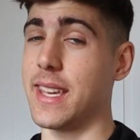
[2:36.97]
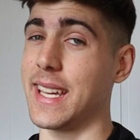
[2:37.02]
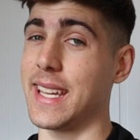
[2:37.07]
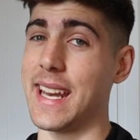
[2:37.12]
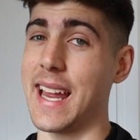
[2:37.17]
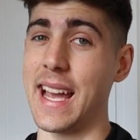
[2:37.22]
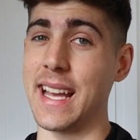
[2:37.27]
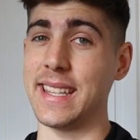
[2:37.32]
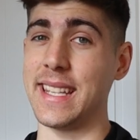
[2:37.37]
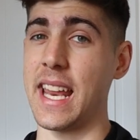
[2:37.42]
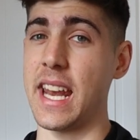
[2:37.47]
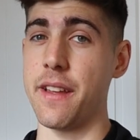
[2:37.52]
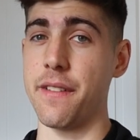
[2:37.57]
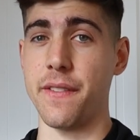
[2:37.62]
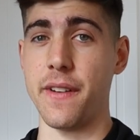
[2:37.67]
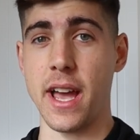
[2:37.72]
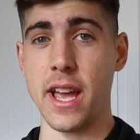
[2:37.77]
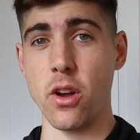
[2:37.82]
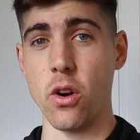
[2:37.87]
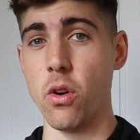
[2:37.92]
You can
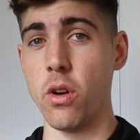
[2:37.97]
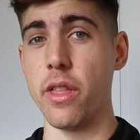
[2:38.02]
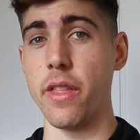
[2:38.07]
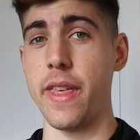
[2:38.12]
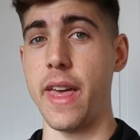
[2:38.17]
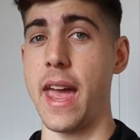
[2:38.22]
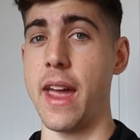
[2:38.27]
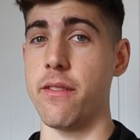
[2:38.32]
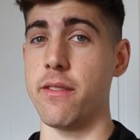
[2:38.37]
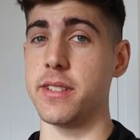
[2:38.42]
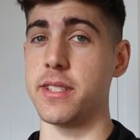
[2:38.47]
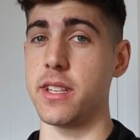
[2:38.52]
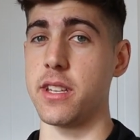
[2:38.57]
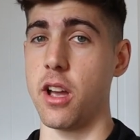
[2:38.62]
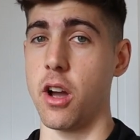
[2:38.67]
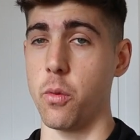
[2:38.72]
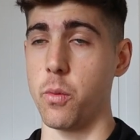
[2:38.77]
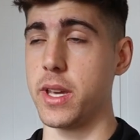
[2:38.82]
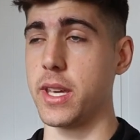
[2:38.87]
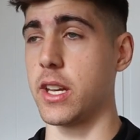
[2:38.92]
identify all of the areas that
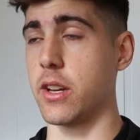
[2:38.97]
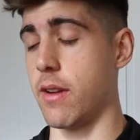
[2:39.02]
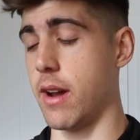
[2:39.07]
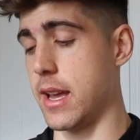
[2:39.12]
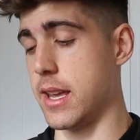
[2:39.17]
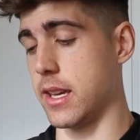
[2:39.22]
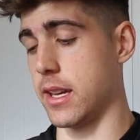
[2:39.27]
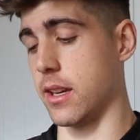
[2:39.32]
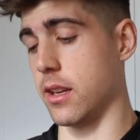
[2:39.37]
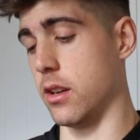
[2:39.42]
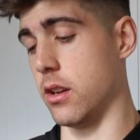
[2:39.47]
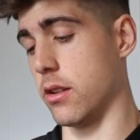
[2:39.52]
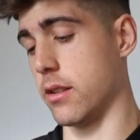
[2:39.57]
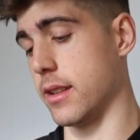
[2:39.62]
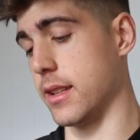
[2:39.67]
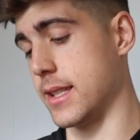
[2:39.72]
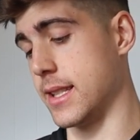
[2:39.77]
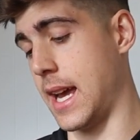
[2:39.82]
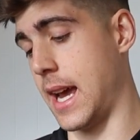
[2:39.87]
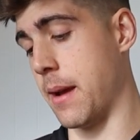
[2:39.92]
you're weaker at. You can look
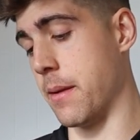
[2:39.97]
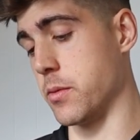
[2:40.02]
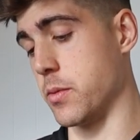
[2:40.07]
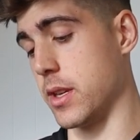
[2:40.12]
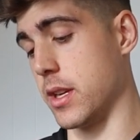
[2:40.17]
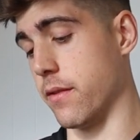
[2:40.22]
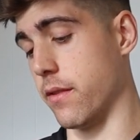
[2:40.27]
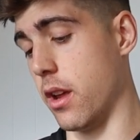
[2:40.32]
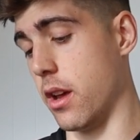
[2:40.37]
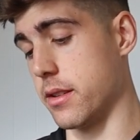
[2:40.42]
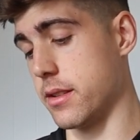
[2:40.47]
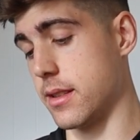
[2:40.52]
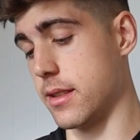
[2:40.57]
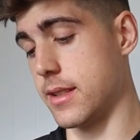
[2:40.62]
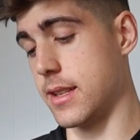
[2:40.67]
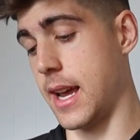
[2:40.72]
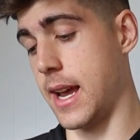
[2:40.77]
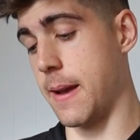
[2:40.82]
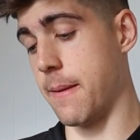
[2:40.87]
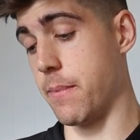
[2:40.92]
at the times where you've lost
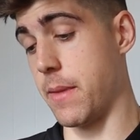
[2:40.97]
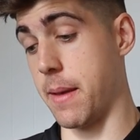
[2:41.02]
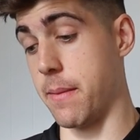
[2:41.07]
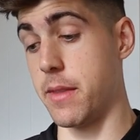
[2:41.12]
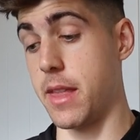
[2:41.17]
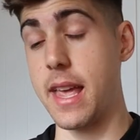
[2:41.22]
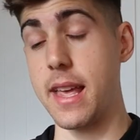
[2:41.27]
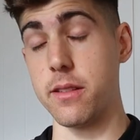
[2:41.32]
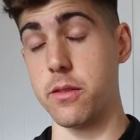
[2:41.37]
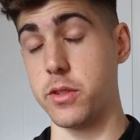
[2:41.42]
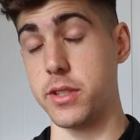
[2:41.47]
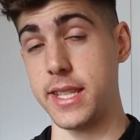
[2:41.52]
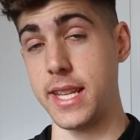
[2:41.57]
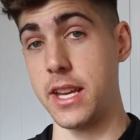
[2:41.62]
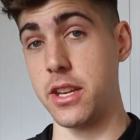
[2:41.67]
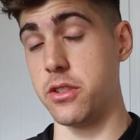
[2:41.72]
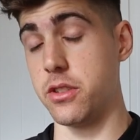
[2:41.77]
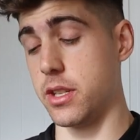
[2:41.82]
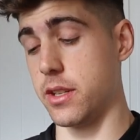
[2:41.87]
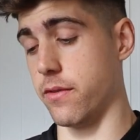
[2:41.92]
time, the
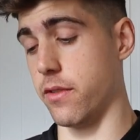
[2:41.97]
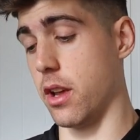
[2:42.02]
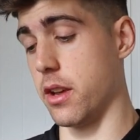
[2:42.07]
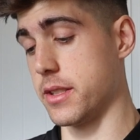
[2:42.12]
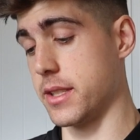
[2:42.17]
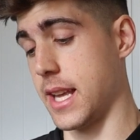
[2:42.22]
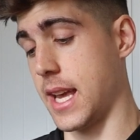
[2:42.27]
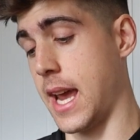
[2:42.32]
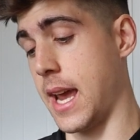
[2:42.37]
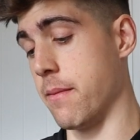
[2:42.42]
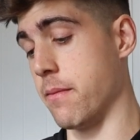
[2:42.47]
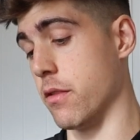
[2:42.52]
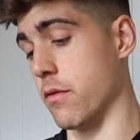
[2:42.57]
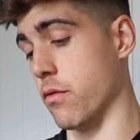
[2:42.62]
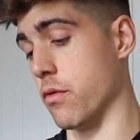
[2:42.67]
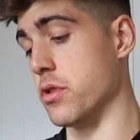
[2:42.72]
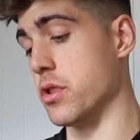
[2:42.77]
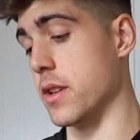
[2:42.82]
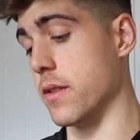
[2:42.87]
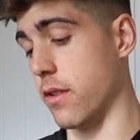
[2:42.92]
stations you've lost time, the
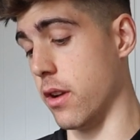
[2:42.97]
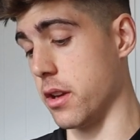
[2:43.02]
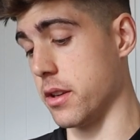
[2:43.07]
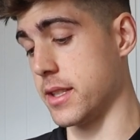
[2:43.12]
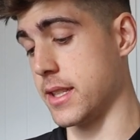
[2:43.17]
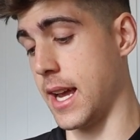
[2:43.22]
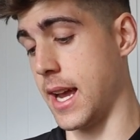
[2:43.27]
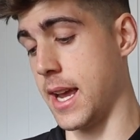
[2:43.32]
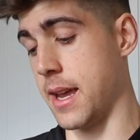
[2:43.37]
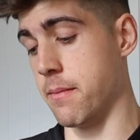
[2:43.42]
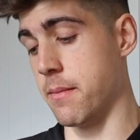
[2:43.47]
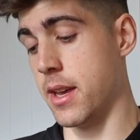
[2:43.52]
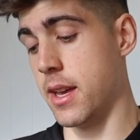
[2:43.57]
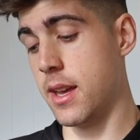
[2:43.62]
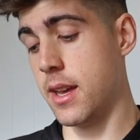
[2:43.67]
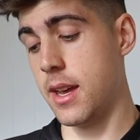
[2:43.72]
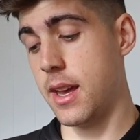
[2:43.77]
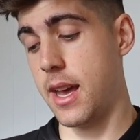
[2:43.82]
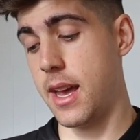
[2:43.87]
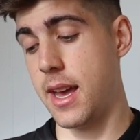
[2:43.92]
runs you've lost time,
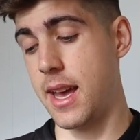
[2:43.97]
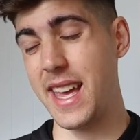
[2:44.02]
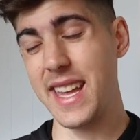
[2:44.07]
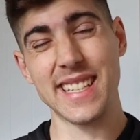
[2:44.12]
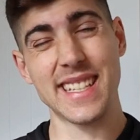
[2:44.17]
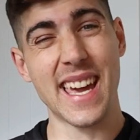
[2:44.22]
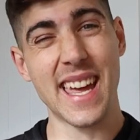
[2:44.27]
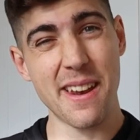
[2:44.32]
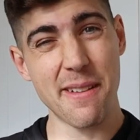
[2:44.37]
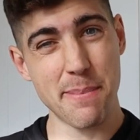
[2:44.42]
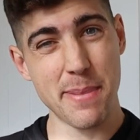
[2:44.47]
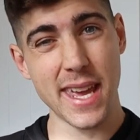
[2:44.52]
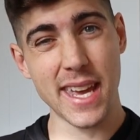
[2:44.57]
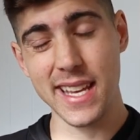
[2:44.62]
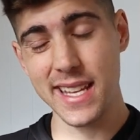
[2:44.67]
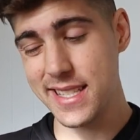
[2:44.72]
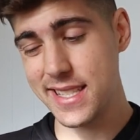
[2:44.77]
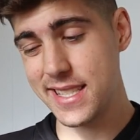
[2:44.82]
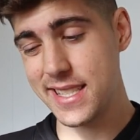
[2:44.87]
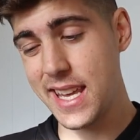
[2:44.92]
and kind of
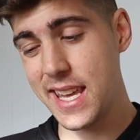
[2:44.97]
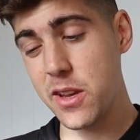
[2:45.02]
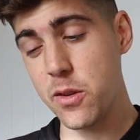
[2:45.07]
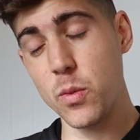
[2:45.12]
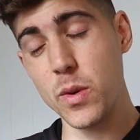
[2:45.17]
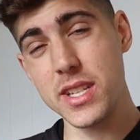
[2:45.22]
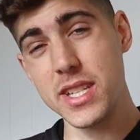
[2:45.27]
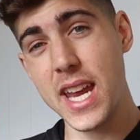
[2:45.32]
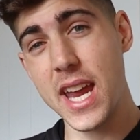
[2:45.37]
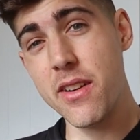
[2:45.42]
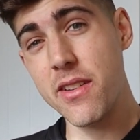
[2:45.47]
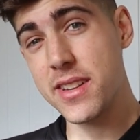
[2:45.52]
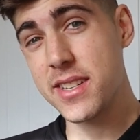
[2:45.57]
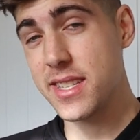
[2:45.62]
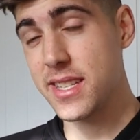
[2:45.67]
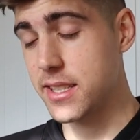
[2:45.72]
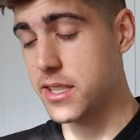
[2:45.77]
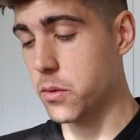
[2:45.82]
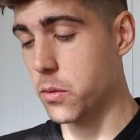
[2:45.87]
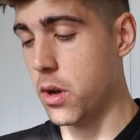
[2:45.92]
pick and see which areas
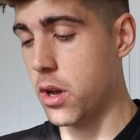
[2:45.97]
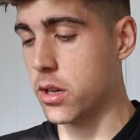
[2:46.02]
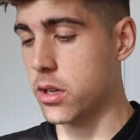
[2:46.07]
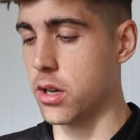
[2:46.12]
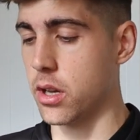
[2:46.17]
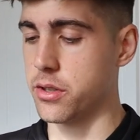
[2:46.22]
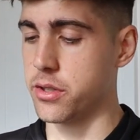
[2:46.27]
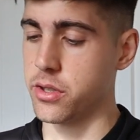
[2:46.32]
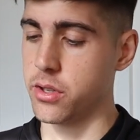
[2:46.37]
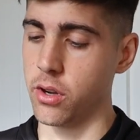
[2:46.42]
you need to work on.